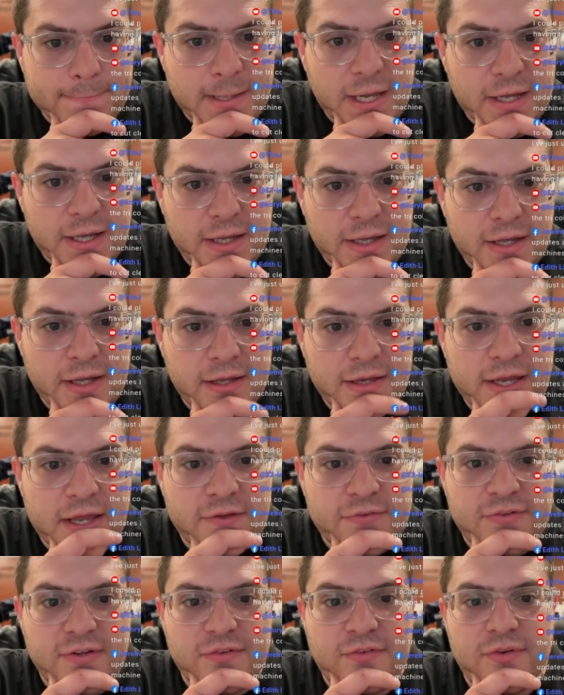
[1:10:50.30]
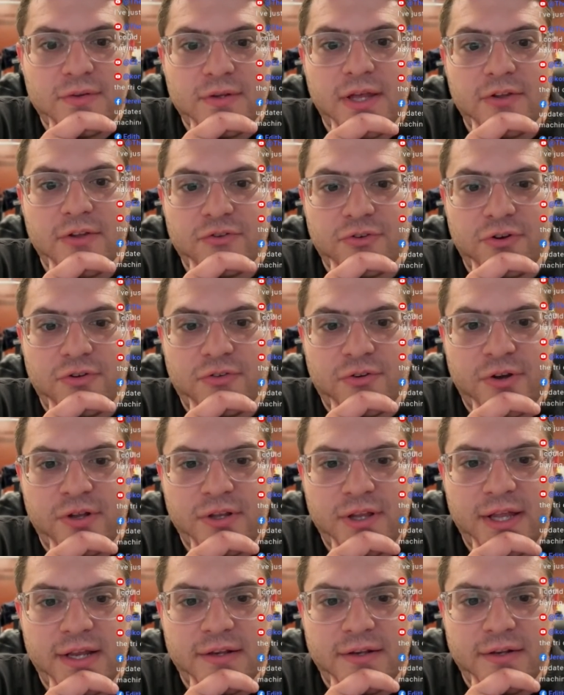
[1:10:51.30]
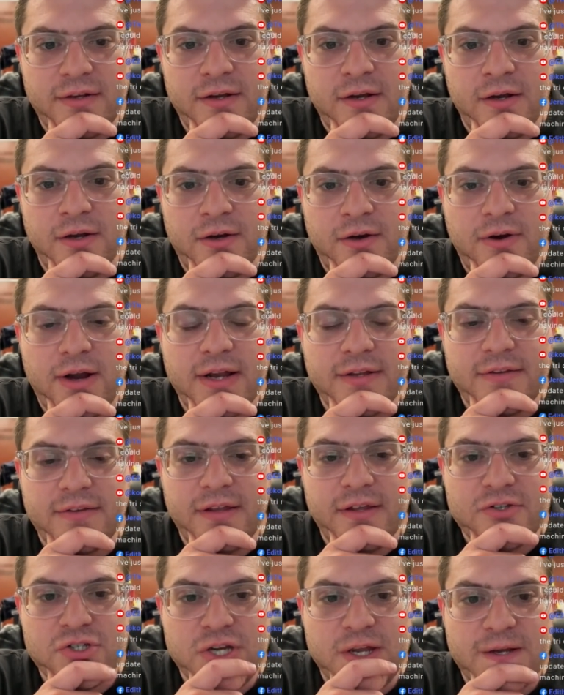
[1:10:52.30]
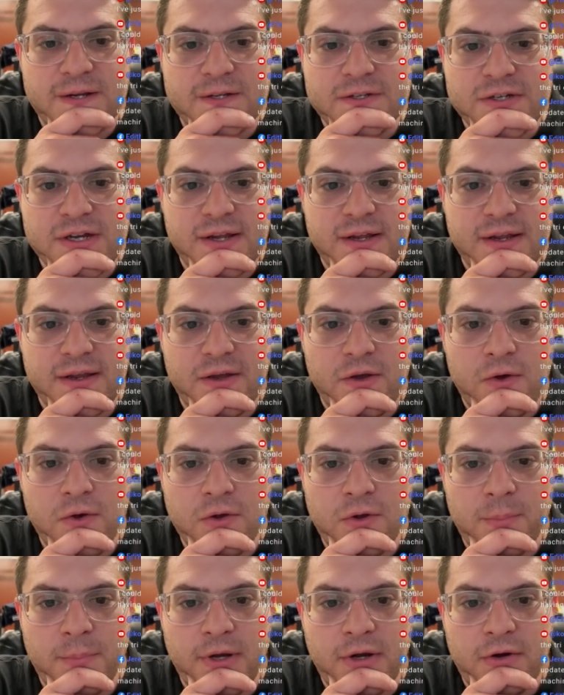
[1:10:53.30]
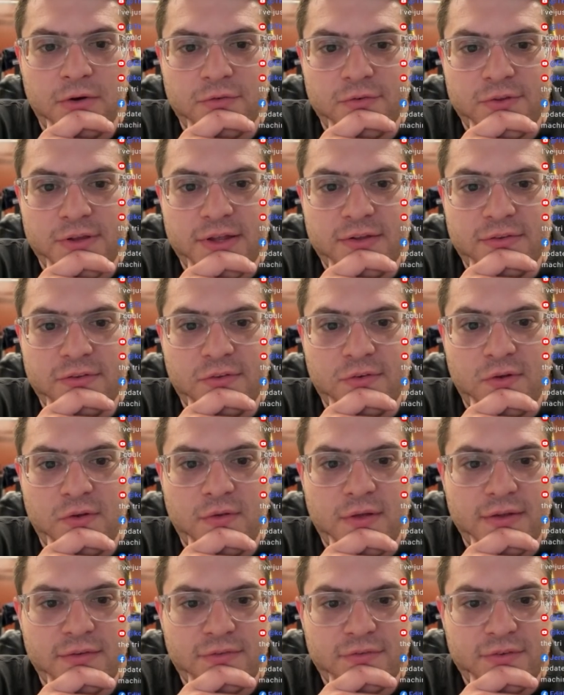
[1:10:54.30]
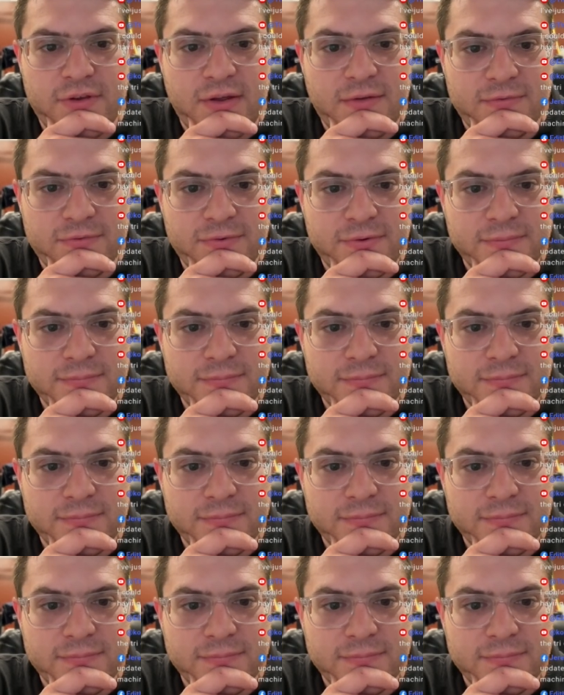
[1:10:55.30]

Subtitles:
Yes, CO₂ Laser is correct. Yeah, check all your mirrors, lenses, all that stuff.